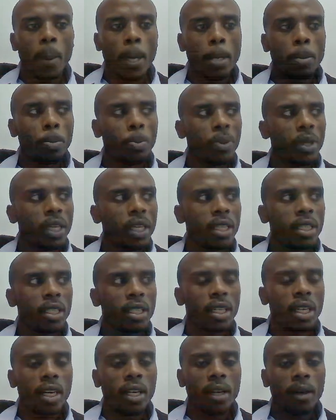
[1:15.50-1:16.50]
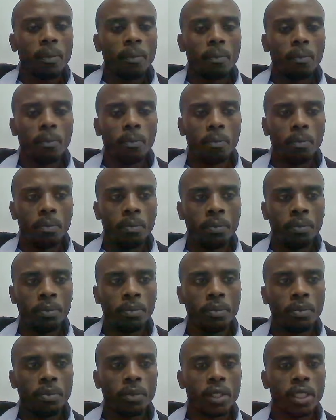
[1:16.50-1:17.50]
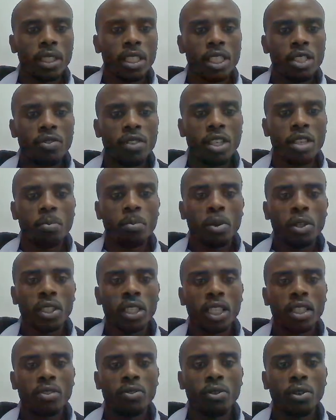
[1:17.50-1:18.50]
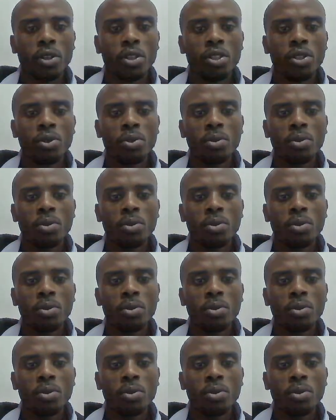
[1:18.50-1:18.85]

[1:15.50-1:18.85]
And it is very important for you